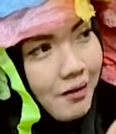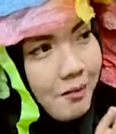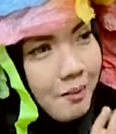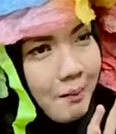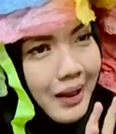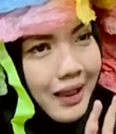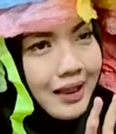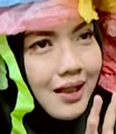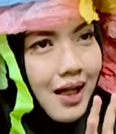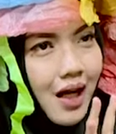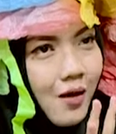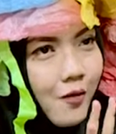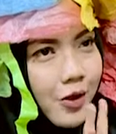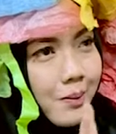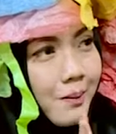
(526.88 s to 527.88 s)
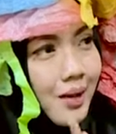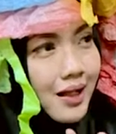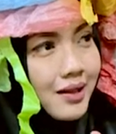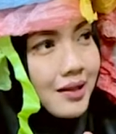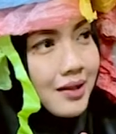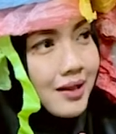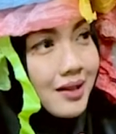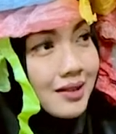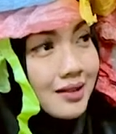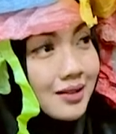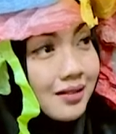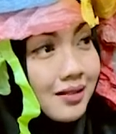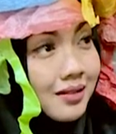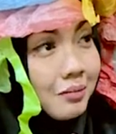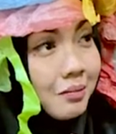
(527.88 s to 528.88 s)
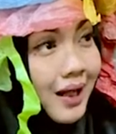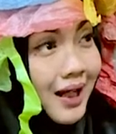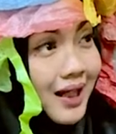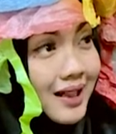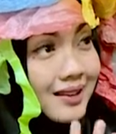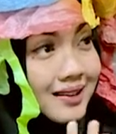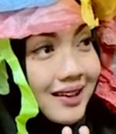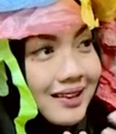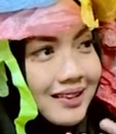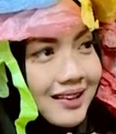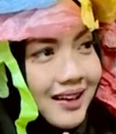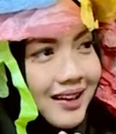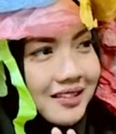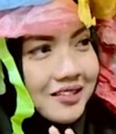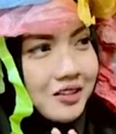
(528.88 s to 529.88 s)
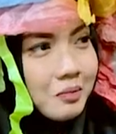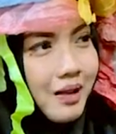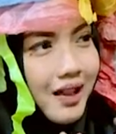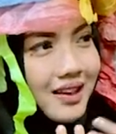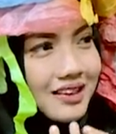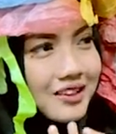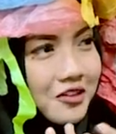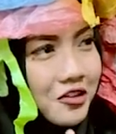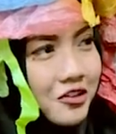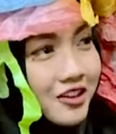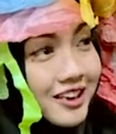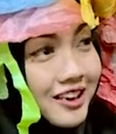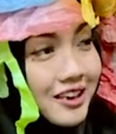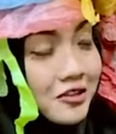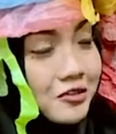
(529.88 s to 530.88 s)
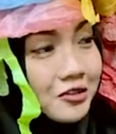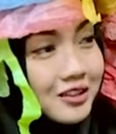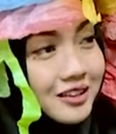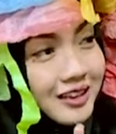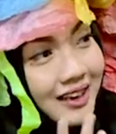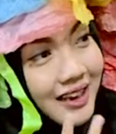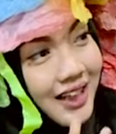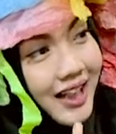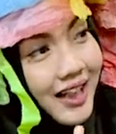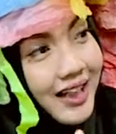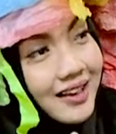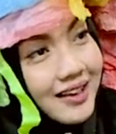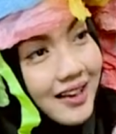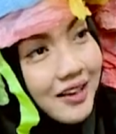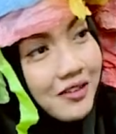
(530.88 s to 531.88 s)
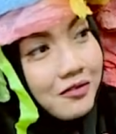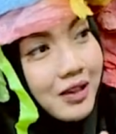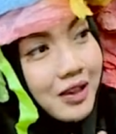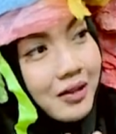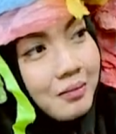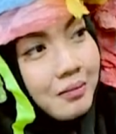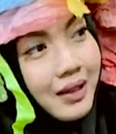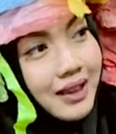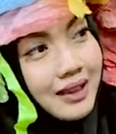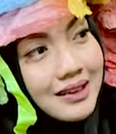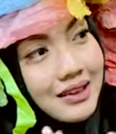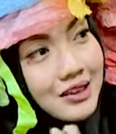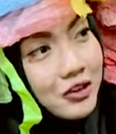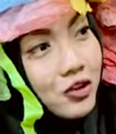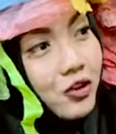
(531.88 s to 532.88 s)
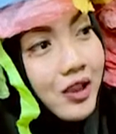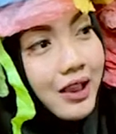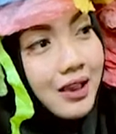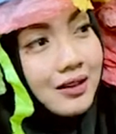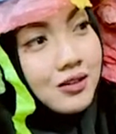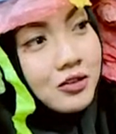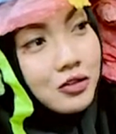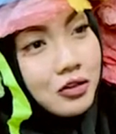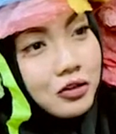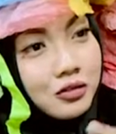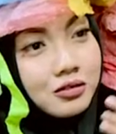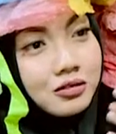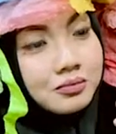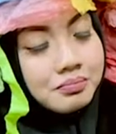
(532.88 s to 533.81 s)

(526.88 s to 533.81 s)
make our mother earth bad, and then smell is not really good, and then will make destroying to